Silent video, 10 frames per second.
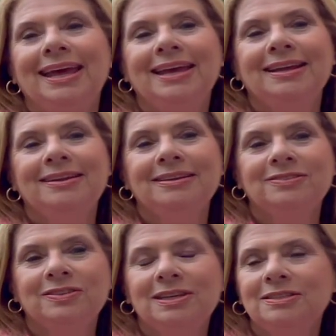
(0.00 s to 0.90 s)
and
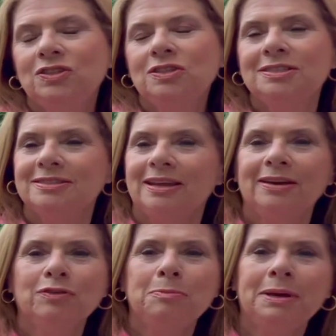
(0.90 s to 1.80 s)
it's just
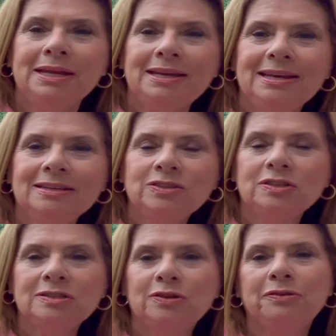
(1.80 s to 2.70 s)
everybody is
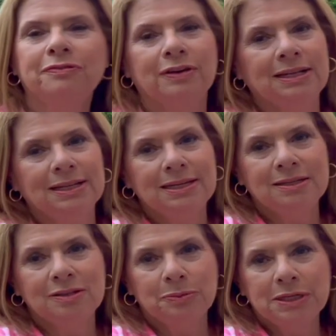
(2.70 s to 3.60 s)
just so friendly
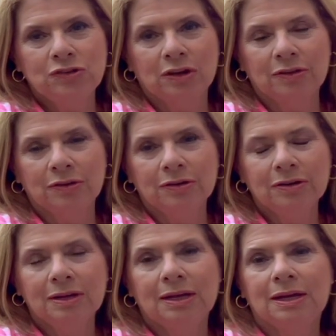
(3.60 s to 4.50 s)
to each other,
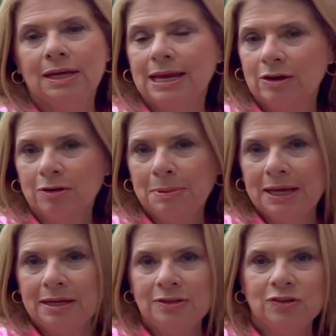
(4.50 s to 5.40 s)
care
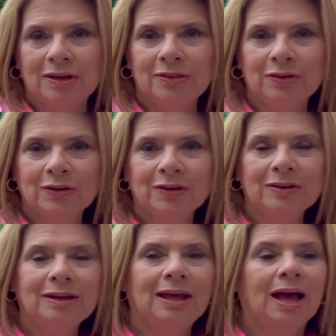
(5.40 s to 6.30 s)
about each
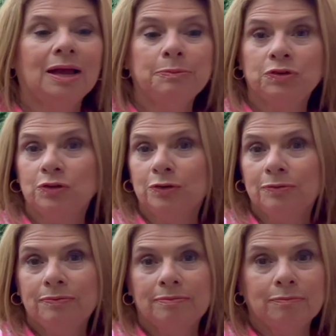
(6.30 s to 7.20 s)
other, I'm
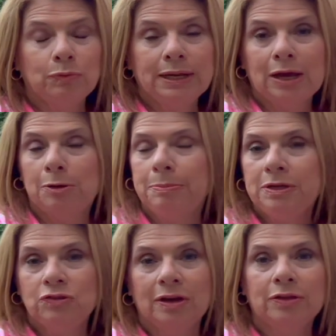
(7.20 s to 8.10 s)
sure would help
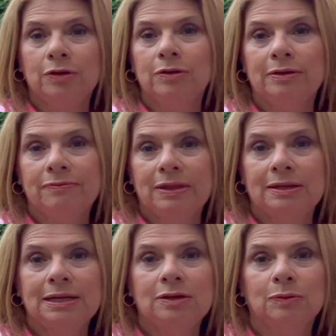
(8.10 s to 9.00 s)
each other if the
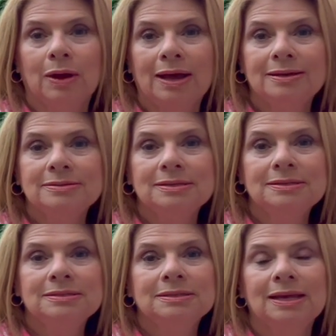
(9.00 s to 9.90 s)
need
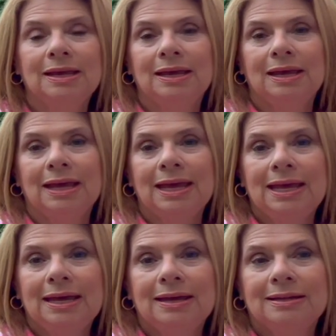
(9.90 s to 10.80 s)
arises. Mm.
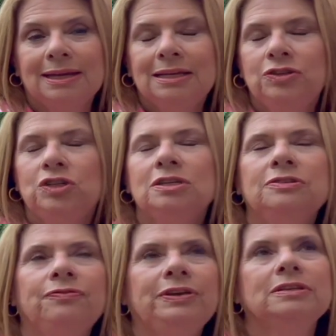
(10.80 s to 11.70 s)
And it
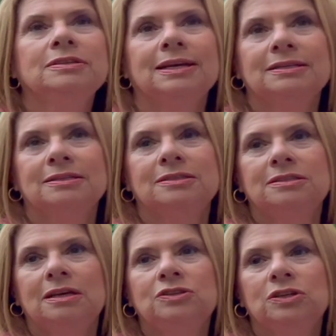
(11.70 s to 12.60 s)
just feels like
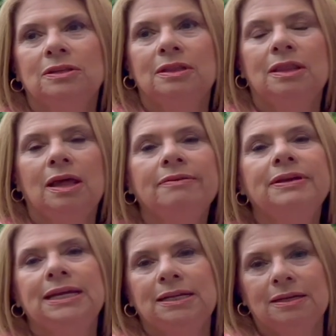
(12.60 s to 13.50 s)
such a
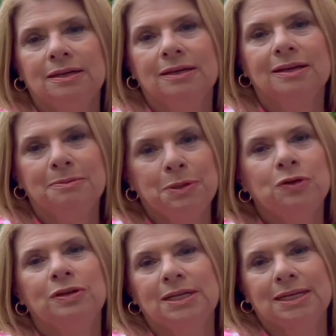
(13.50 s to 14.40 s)
loving
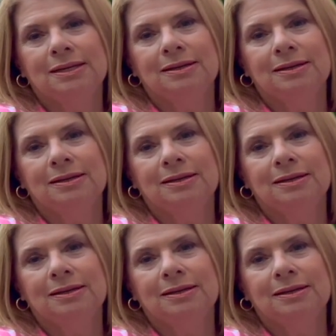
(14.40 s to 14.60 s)
community.